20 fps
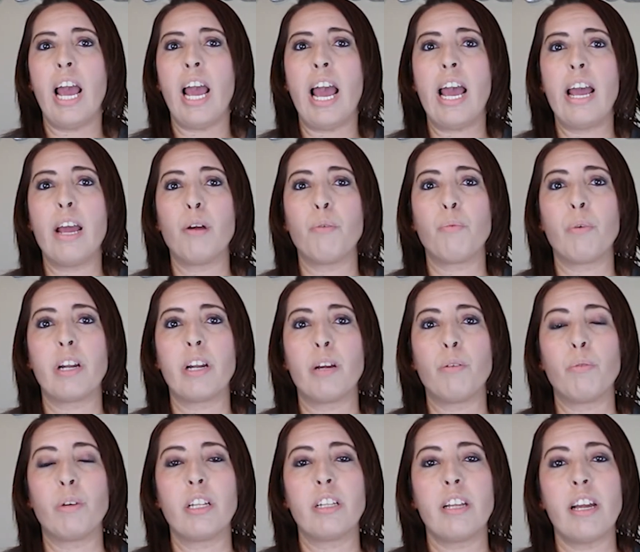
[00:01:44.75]
And when I
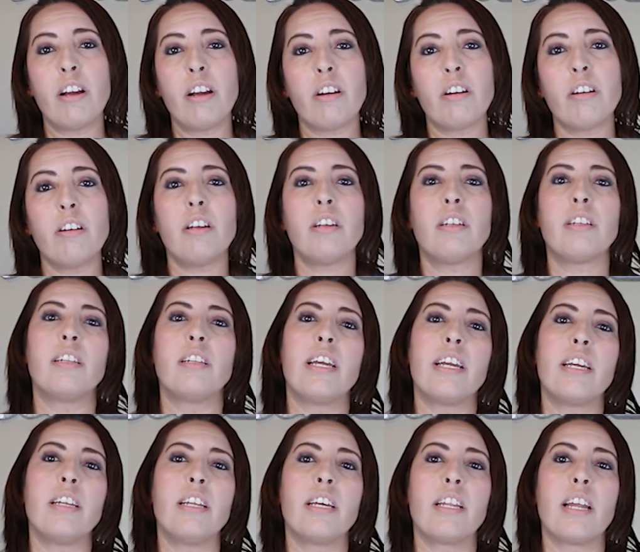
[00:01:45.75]
went there,
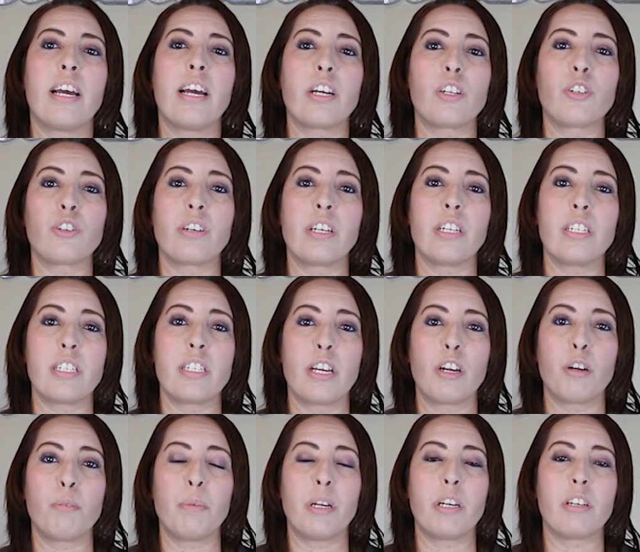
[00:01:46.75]
they did x-rays
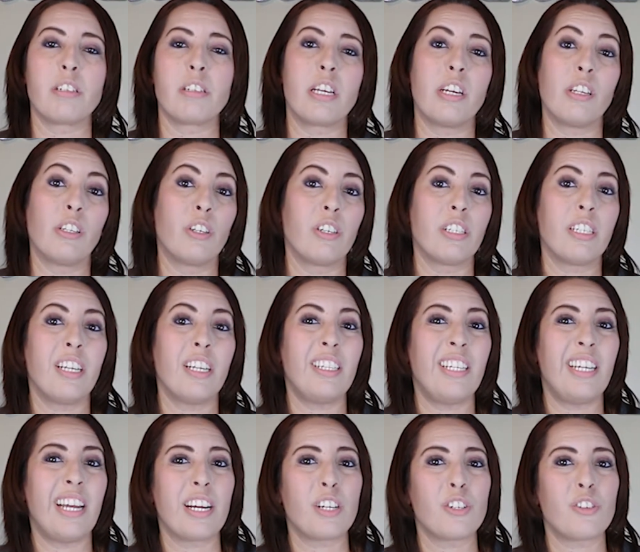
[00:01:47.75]
there because he looked at
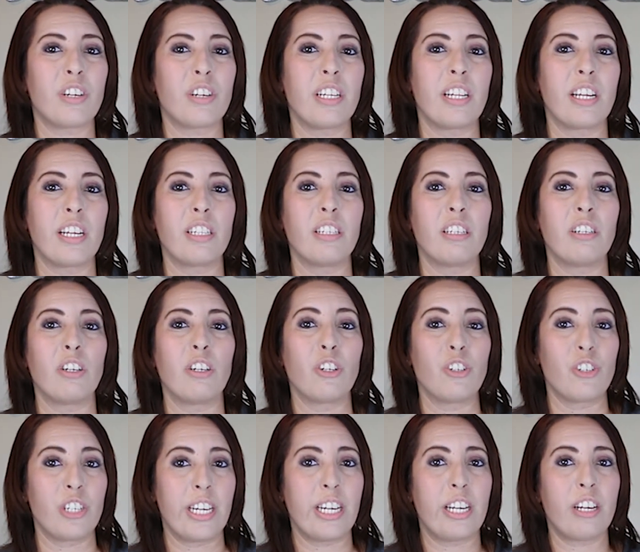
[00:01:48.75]
the x-ray that the
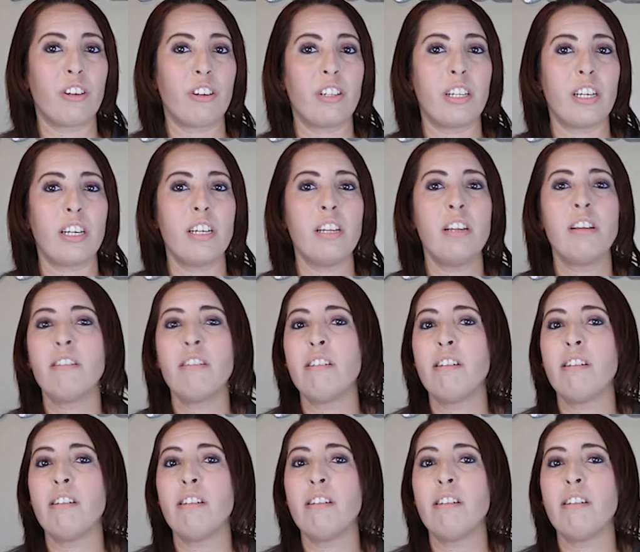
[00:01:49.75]
urgent care did.